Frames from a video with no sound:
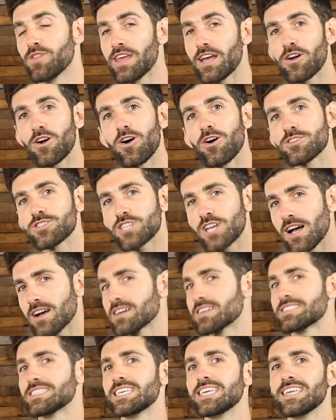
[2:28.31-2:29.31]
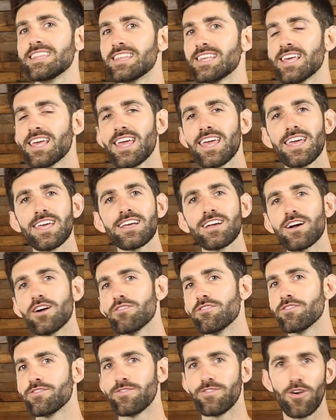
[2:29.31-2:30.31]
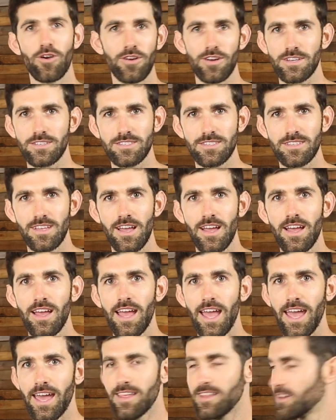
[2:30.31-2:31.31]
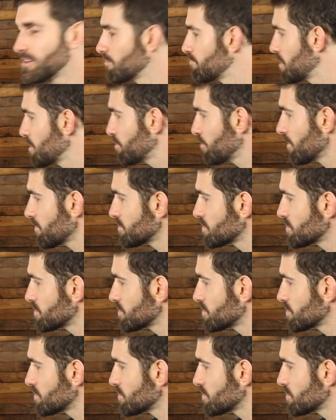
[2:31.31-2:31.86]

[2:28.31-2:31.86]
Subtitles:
They call chaga tea the king of the forest. And people have